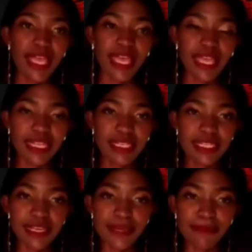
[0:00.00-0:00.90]
And
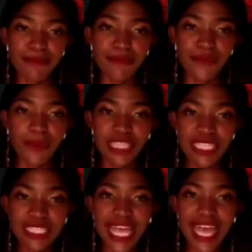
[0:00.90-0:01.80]
when
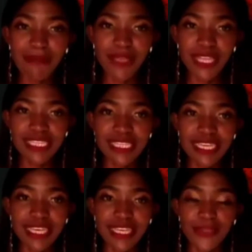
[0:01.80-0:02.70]
this happened,
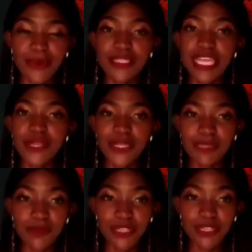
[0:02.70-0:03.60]
there was a
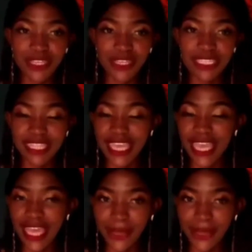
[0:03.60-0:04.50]
notable difference in the
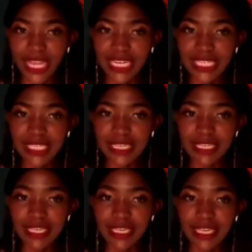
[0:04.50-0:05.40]
air quality.
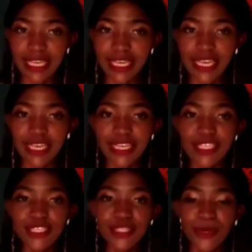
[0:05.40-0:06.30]

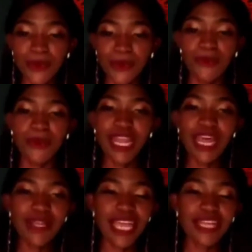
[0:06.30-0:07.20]
So, what
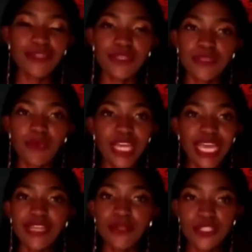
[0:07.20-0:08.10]
I would like to do is we
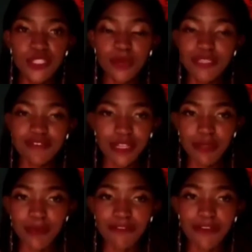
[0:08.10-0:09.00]
cannot stop
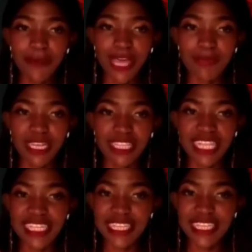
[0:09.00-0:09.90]
development from happening.
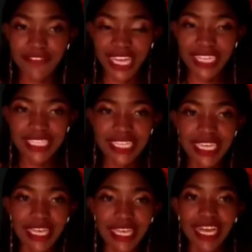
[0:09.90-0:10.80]
That's a fact.
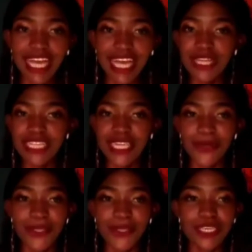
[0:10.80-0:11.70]
Companies are
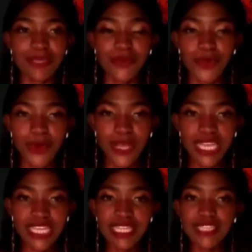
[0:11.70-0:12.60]
going to keep growing,
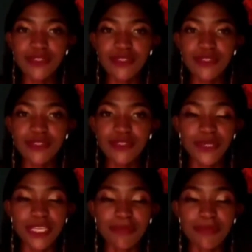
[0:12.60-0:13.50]
industries are going
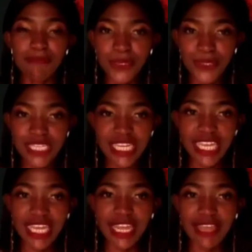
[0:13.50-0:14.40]
to keep
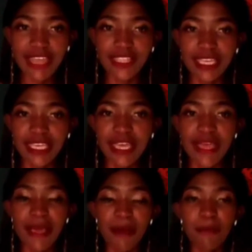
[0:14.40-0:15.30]
building and everything.
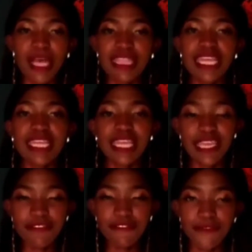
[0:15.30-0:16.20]
But then,
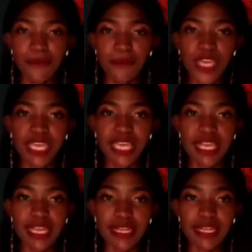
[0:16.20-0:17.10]
if we
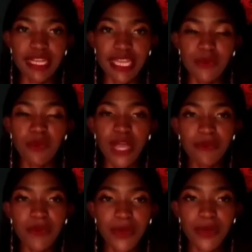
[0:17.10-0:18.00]
can, in one
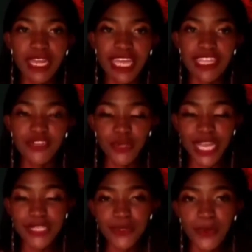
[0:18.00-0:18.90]
way or another,
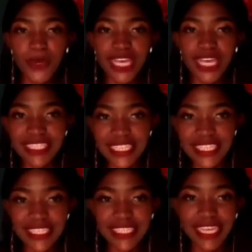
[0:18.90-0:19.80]
try to
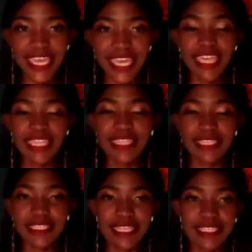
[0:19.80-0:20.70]
coexist in the
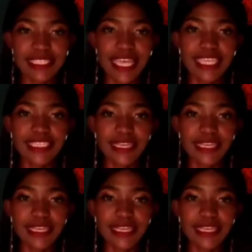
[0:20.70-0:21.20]
sense that